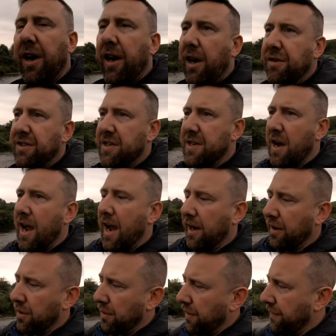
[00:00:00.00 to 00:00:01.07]
going to use the
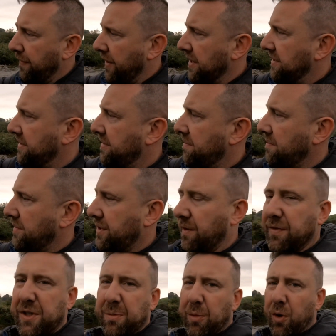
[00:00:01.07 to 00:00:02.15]
diagonal of this sort
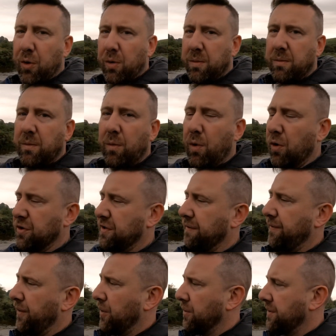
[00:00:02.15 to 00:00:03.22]
of small
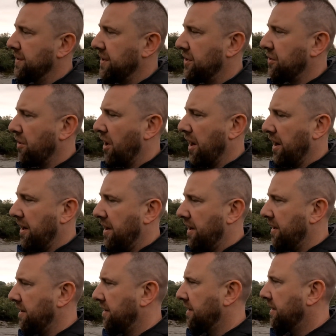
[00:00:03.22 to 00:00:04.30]
waterfall to try and
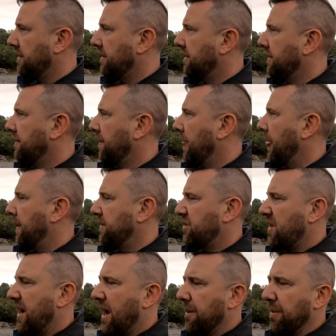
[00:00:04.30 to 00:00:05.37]

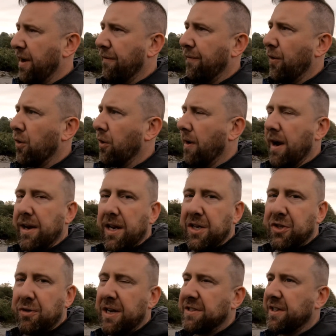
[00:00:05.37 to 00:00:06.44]
add a bit of foreground
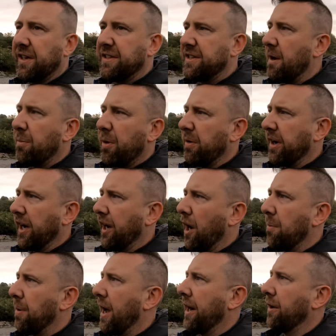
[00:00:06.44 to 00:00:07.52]
interest. Like I said, I'm probably going to
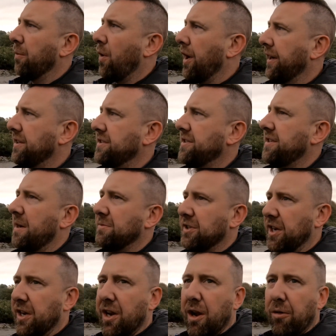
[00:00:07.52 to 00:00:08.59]
go black and white because there's
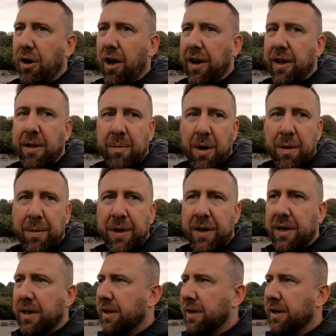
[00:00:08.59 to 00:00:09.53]
absolutely no light at the moment.